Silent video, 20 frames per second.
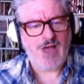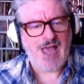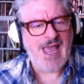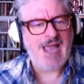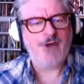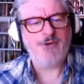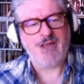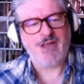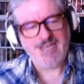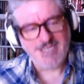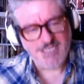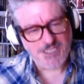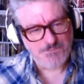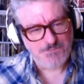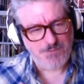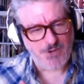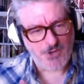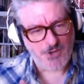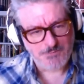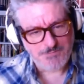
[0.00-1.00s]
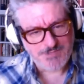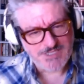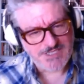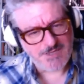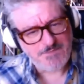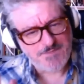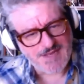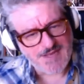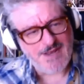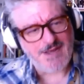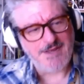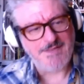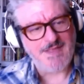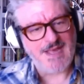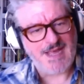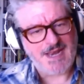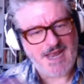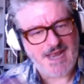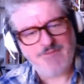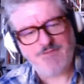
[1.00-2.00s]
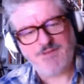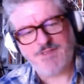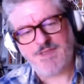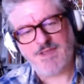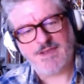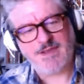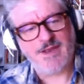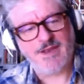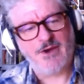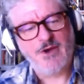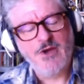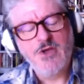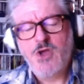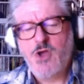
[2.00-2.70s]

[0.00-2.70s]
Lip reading: air race pulps, something like that. Everything, you know.